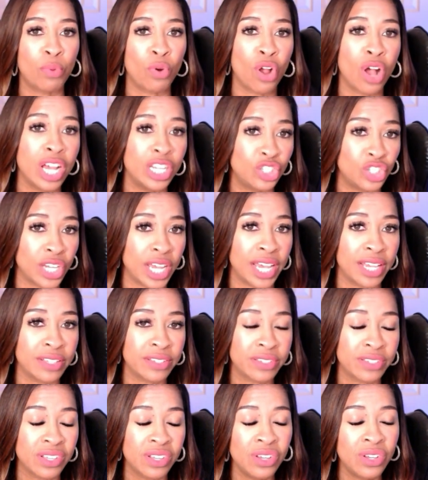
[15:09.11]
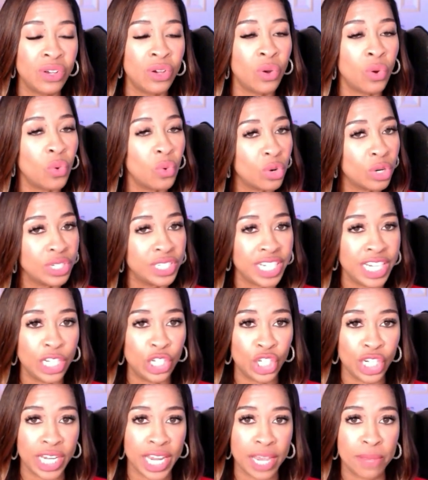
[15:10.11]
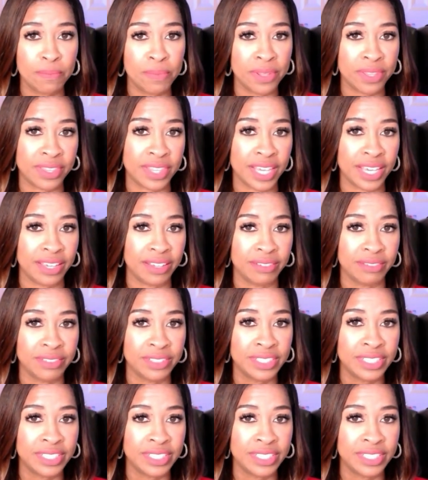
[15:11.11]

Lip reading: projects or teaching empathy.